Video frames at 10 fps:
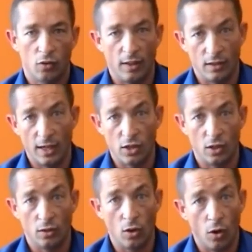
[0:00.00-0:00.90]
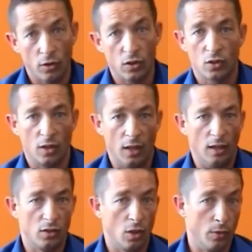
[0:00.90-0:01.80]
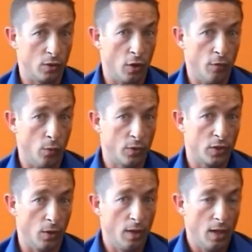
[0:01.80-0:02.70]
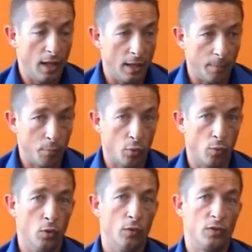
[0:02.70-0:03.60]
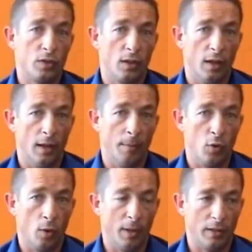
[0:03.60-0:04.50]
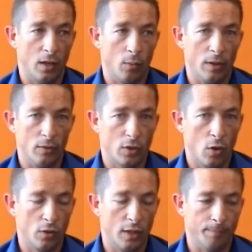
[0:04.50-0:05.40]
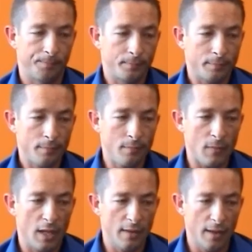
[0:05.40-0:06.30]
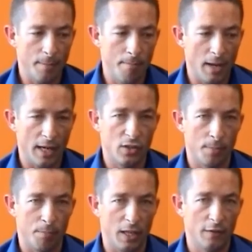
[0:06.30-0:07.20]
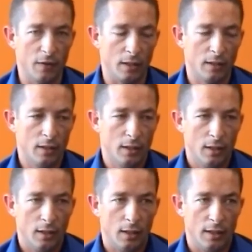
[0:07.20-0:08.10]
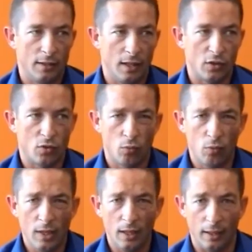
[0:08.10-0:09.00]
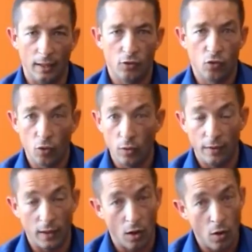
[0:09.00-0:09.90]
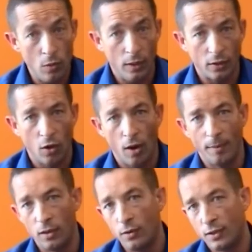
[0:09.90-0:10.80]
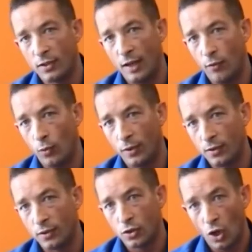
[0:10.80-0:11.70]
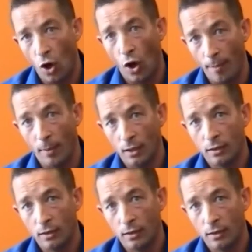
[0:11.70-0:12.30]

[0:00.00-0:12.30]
translation costs, and so on and so forth. So it improves your ability to reuse content. And the other major benefit is that it's really, truly the only time that you can save authors time.